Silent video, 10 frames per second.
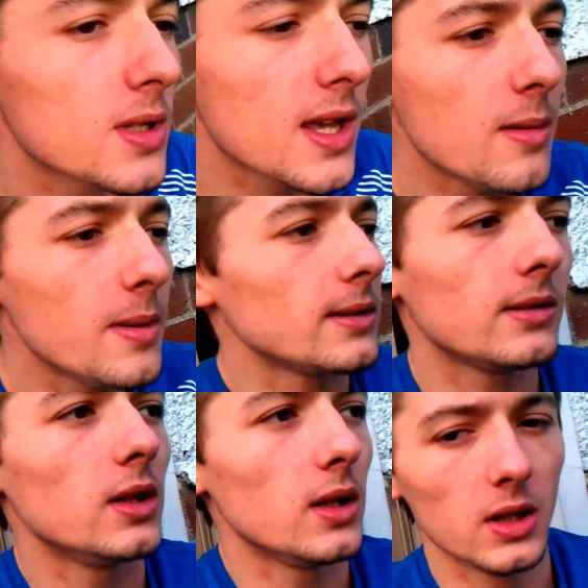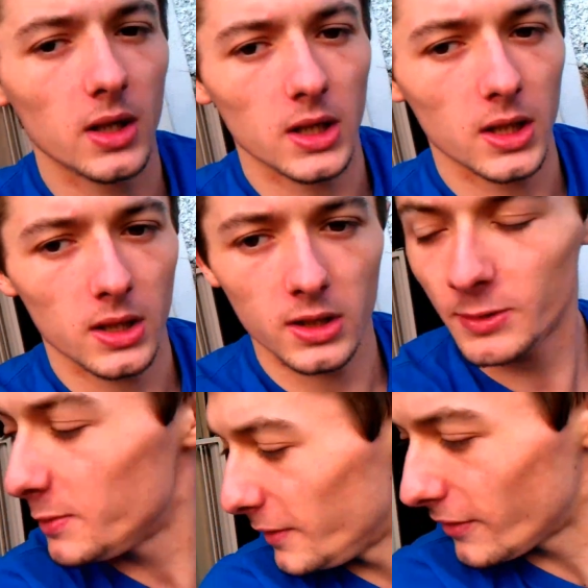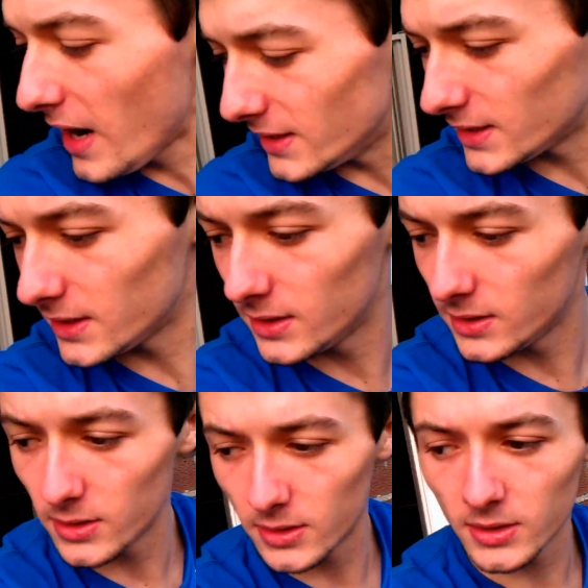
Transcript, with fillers: Like, what's that about? It's supposed to be friends.